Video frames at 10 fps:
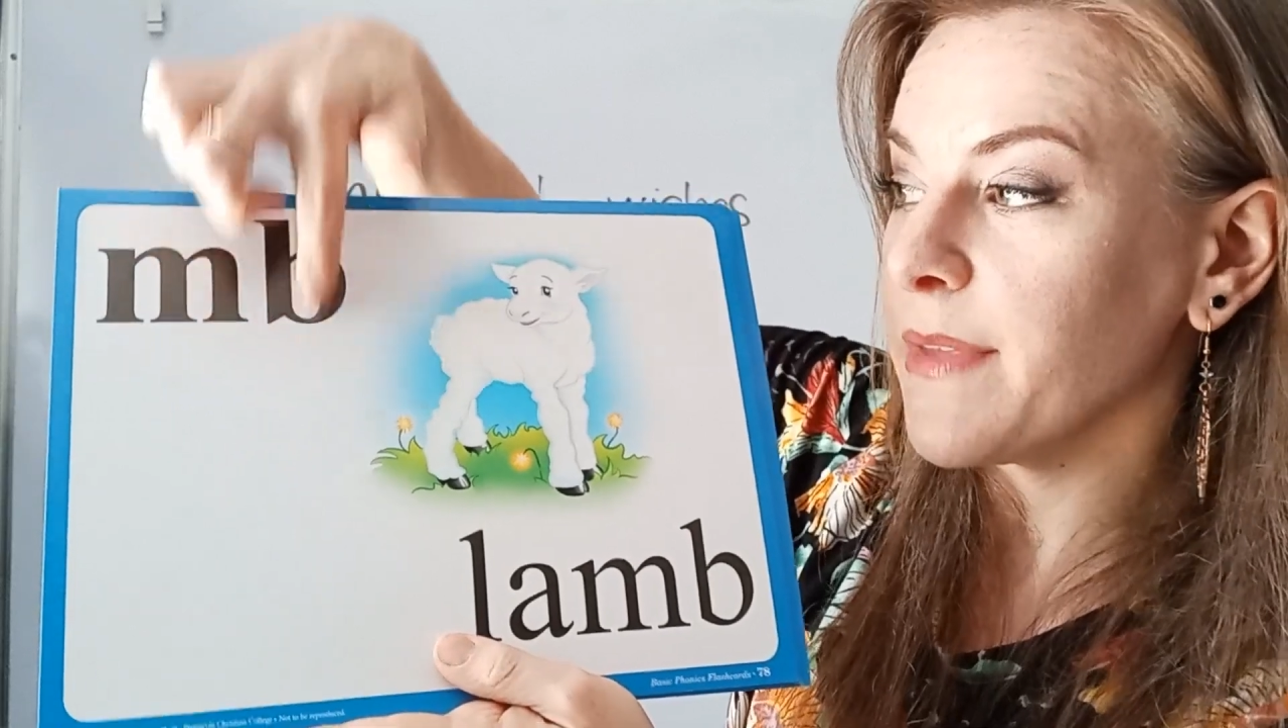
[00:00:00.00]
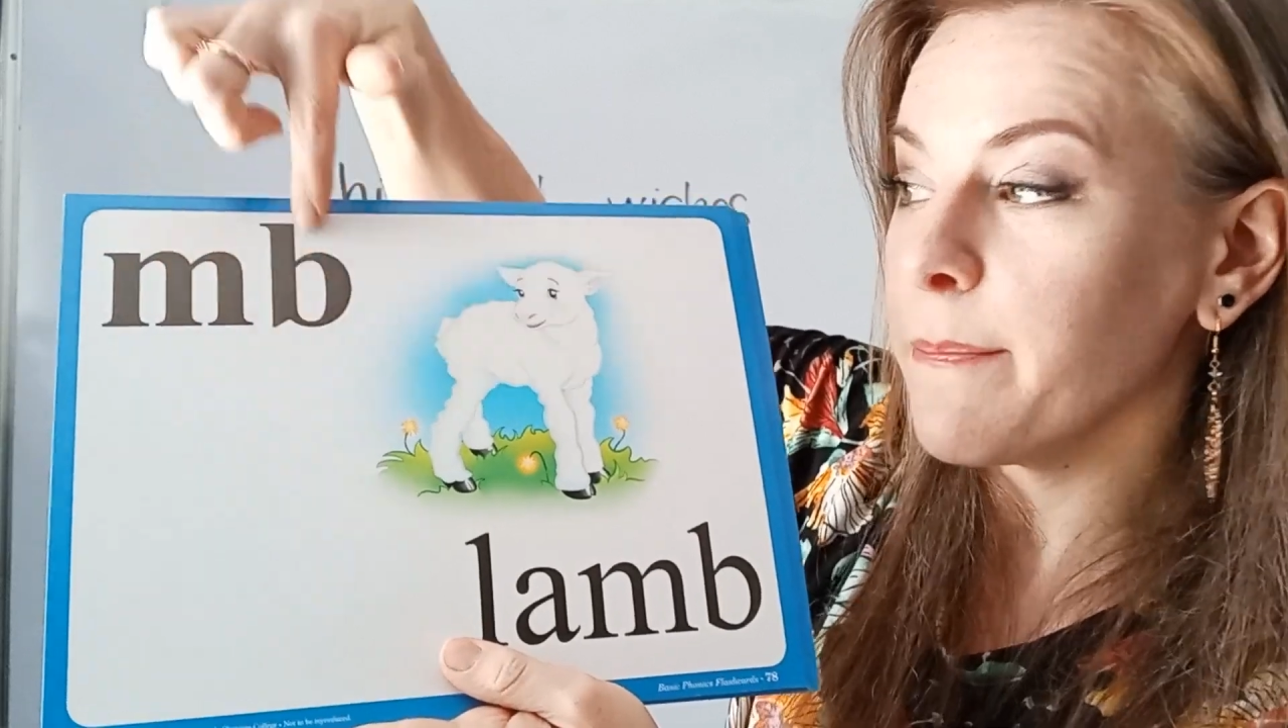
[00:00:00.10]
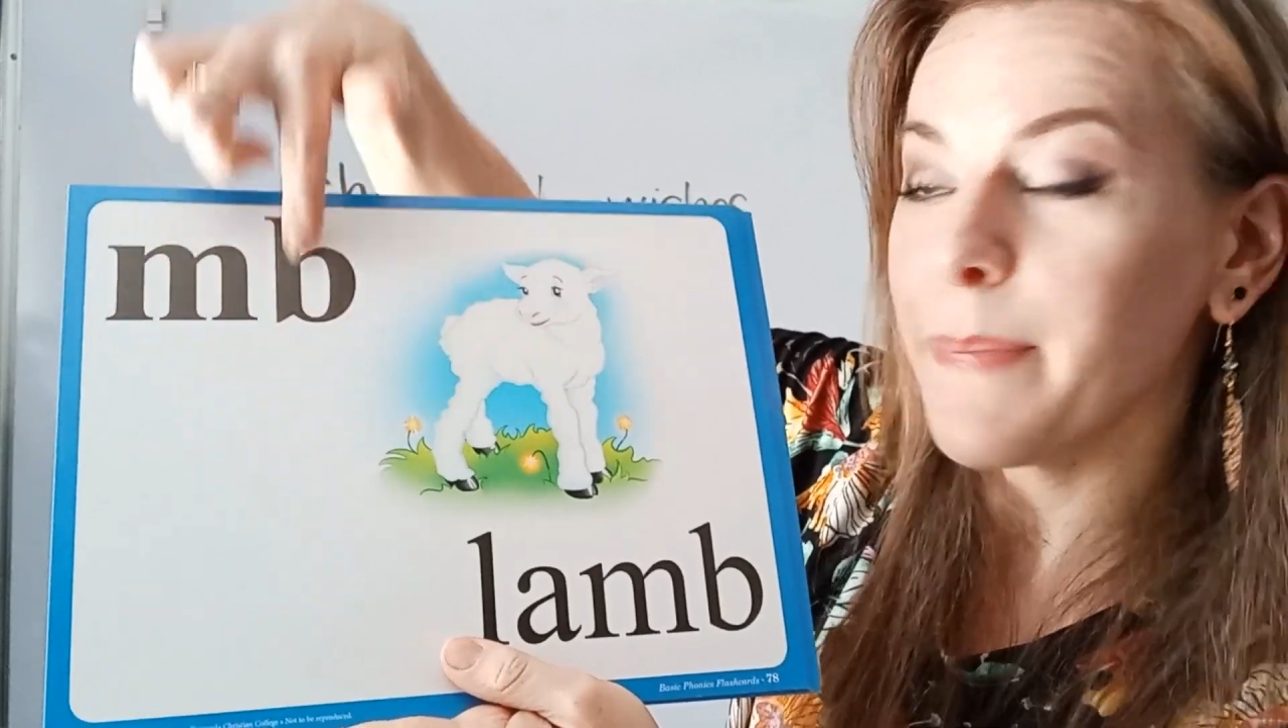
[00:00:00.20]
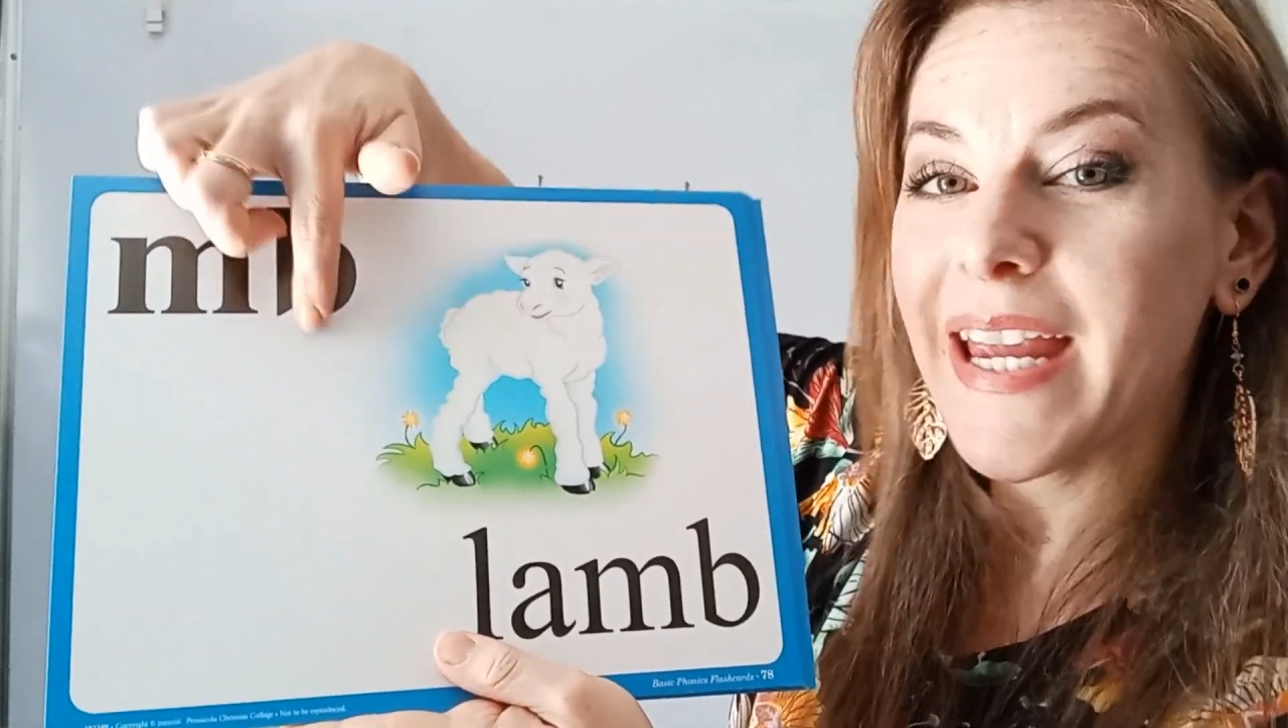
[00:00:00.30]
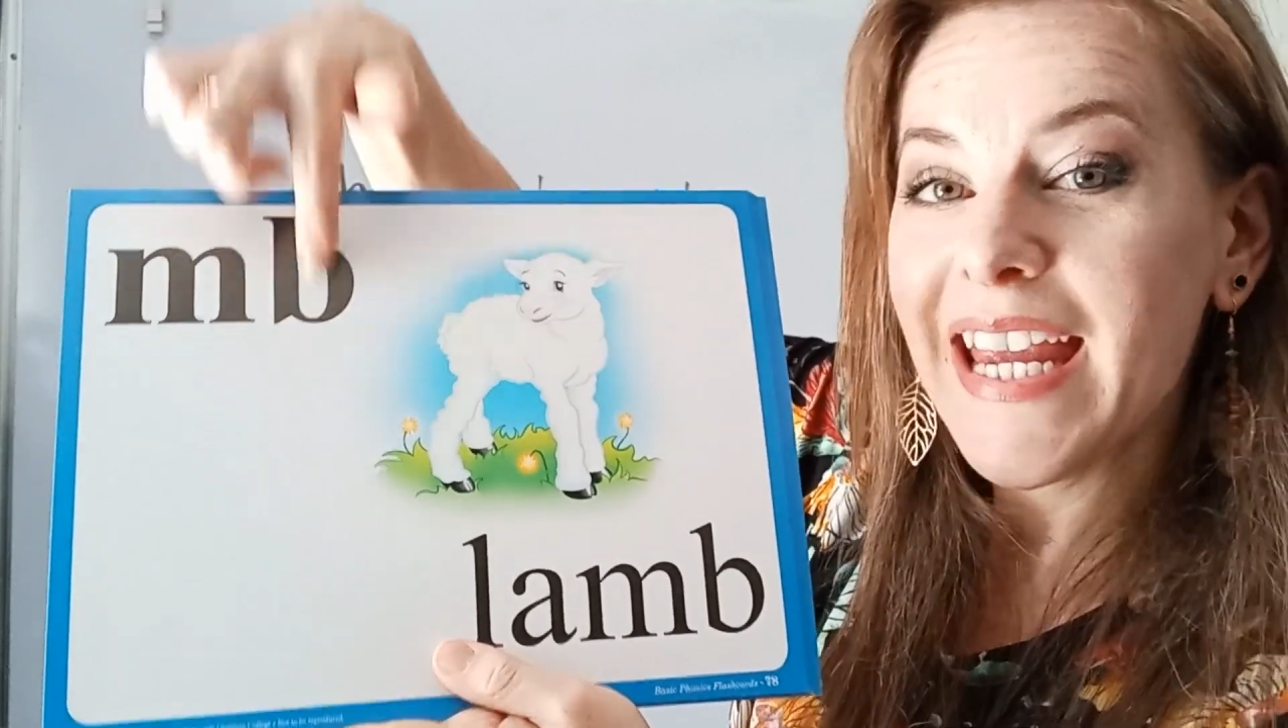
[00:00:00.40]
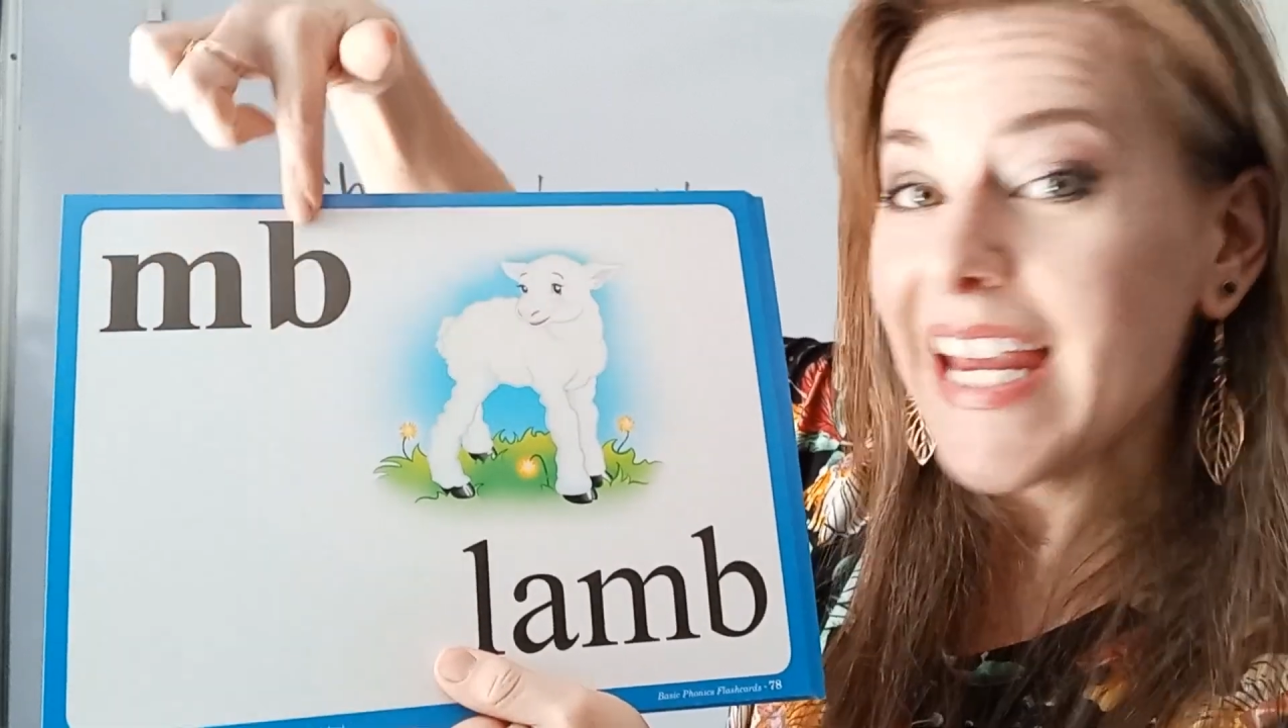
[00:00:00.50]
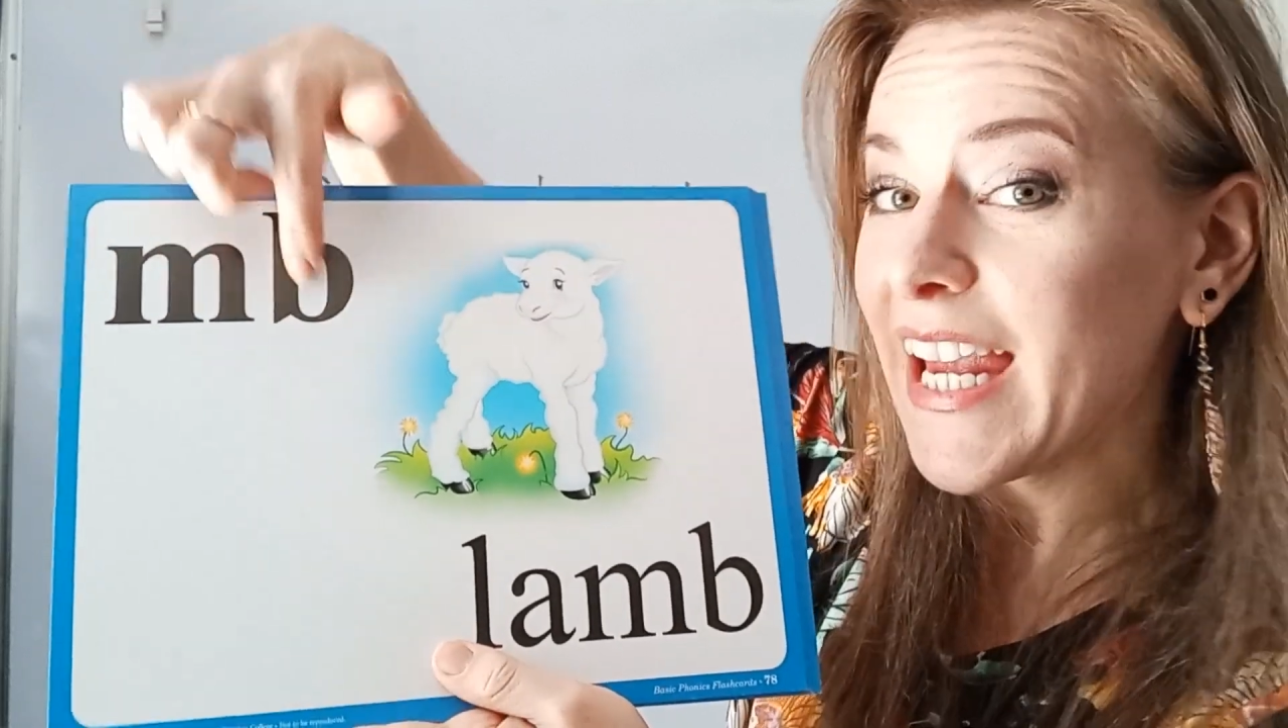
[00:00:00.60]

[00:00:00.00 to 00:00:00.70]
The B